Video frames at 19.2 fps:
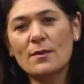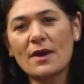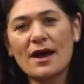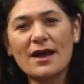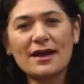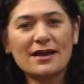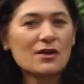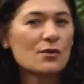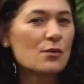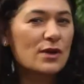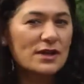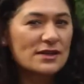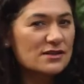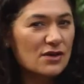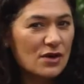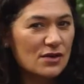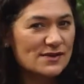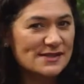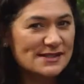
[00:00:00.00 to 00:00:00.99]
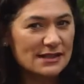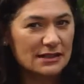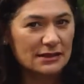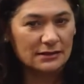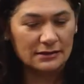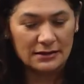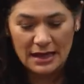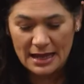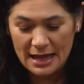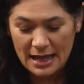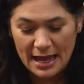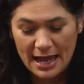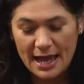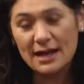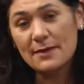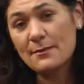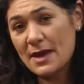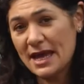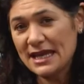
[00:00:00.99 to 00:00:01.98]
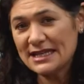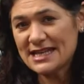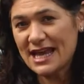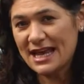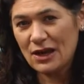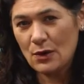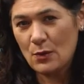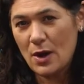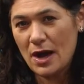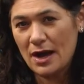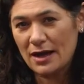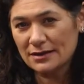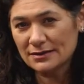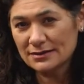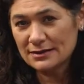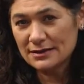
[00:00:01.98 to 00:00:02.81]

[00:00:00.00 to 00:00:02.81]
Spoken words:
like a windowsill, and it may take a while,